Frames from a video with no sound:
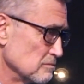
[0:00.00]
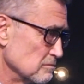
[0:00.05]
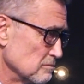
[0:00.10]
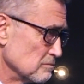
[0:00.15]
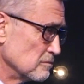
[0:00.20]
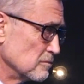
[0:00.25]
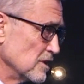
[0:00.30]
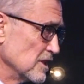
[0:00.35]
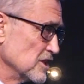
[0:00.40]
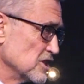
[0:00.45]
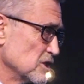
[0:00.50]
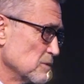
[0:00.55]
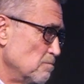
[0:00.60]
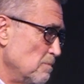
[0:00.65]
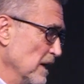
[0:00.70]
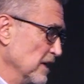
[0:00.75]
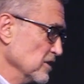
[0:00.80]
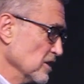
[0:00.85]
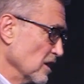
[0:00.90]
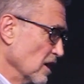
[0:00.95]
We
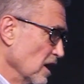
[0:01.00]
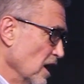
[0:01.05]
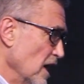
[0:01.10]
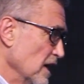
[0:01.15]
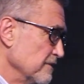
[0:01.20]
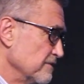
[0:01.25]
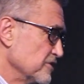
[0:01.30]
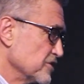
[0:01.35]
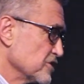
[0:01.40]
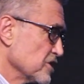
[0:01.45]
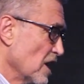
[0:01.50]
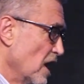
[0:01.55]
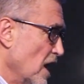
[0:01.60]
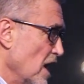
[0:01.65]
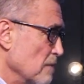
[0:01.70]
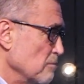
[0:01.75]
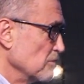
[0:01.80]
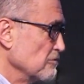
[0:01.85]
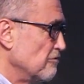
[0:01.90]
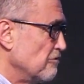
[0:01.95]
spend a lifetime
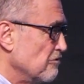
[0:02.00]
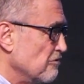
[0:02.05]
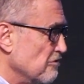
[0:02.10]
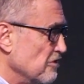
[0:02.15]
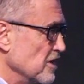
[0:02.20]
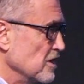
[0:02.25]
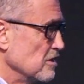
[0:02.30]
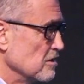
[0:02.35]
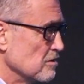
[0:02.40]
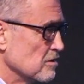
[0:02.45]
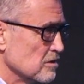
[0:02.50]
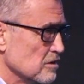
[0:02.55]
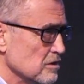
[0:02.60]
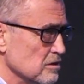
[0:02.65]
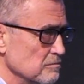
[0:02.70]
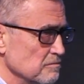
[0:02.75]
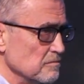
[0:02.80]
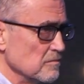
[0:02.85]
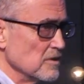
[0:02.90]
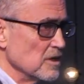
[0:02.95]
of fear,
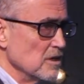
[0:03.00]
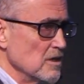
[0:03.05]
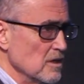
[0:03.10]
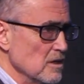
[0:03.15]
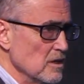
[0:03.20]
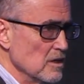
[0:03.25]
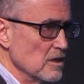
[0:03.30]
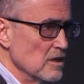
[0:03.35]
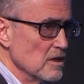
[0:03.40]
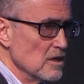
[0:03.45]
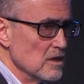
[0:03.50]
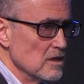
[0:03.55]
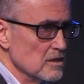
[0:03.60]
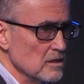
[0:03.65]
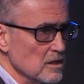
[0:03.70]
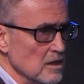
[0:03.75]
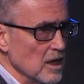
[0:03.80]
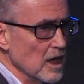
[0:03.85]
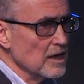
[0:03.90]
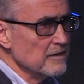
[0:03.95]

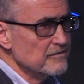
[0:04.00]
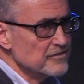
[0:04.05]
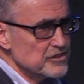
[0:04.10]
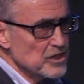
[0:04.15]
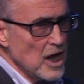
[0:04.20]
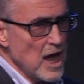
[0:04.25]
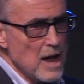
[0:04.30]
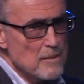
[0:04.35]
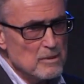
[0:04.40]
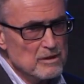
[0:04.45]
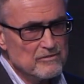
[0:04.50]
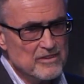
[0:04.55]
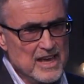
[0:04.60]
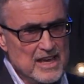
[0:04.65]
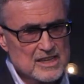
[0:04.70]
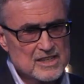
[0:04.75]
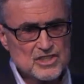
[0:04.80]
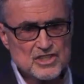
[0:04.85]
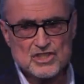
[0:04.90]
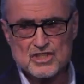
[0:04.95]
lifetime of
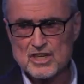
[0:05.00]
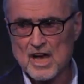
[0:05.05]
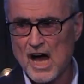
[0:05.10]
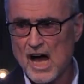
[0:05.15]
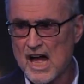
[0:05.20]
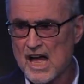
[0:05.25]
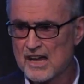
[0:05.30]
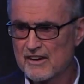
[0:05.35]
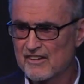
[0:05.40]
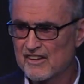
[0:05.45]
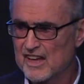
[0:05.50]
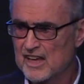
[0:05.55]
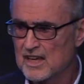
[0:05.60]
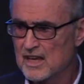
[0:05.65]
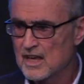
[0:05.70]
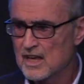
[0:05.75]
anxiety,